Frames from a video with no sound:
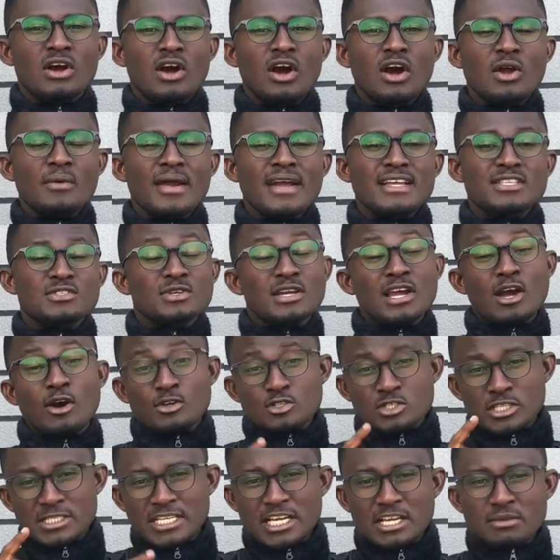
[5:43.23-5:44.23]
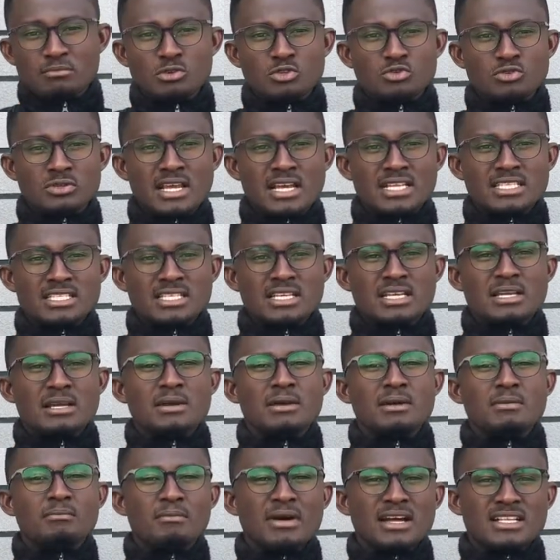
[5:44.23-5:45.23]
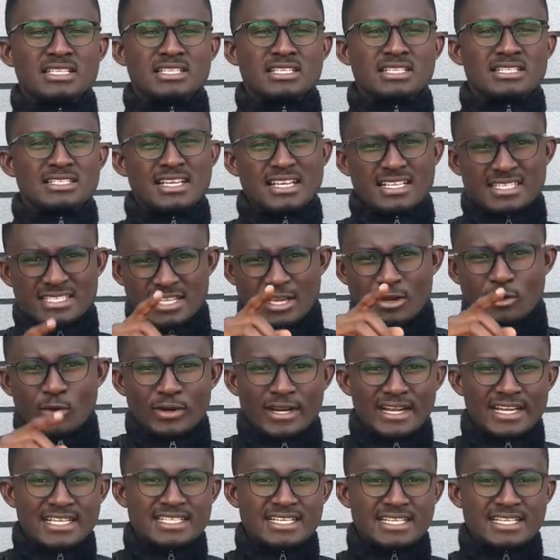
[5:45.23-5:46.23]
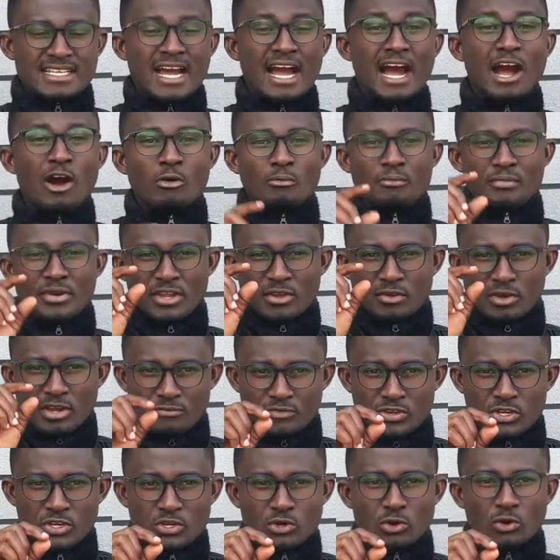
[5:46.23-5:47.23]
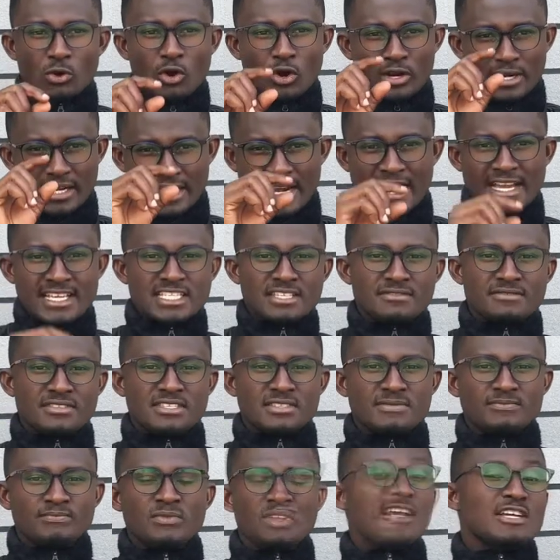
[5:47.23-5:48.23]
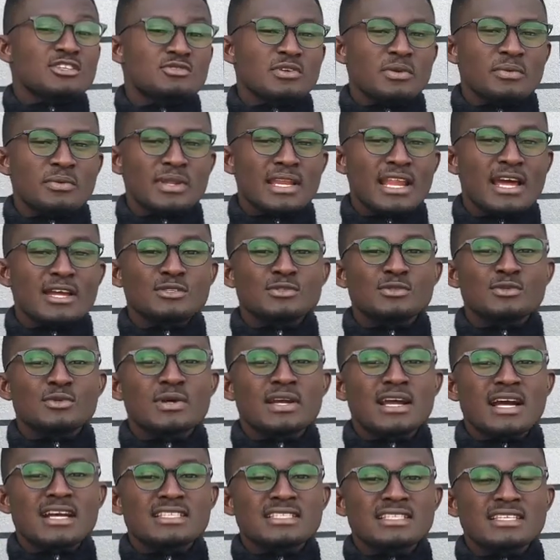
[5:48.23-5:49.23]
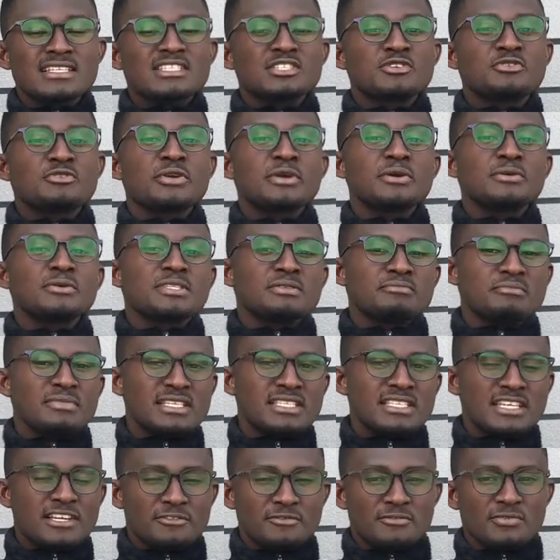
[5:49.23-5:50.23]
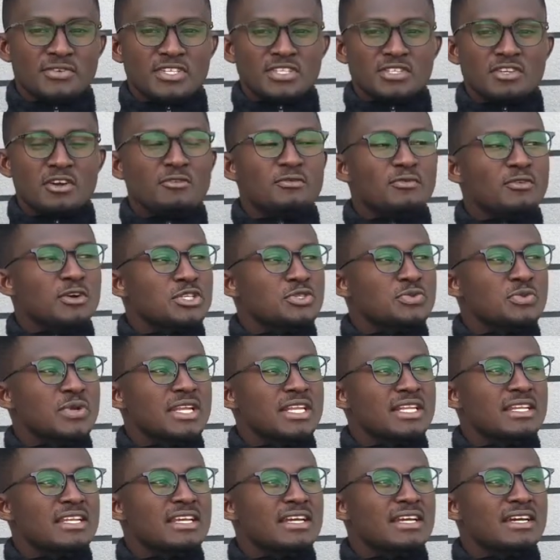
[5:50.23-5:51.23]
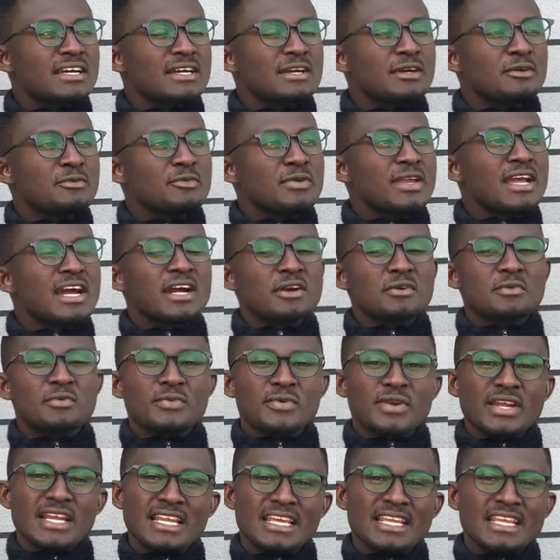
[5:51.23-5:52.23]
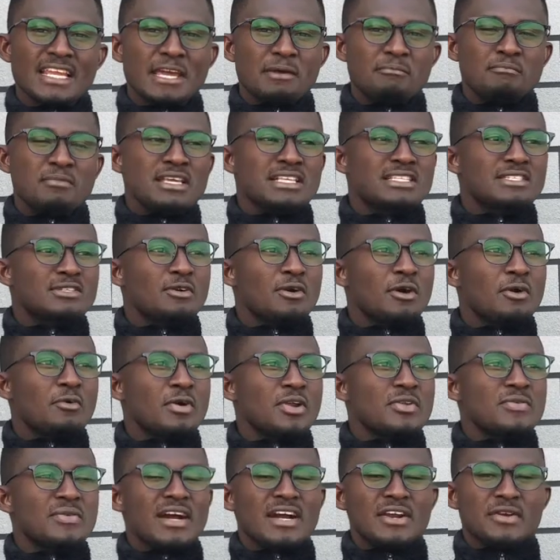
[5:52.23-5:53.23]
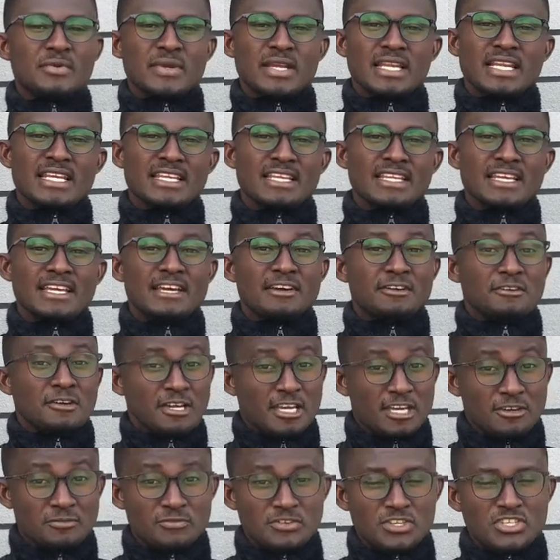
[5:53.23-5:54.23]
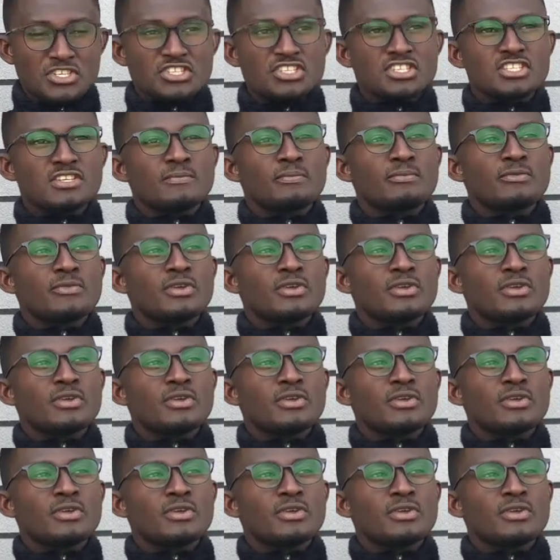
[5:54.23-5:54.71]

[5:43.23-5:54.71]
All right, you can also check me to that, but just stay connected. I'll bring you a video on the night shift. And the next one we like to look at is grilled meat and fish. Of course, when we are grilling a meat or when we are grilling a fish,